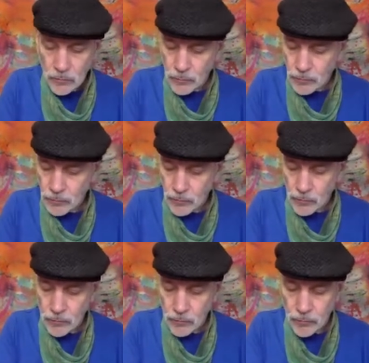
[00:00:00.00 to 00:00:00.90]

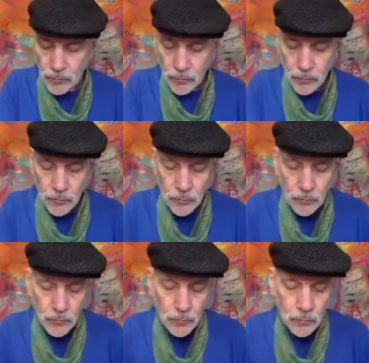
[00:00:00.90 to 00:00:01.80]
(no one is talking)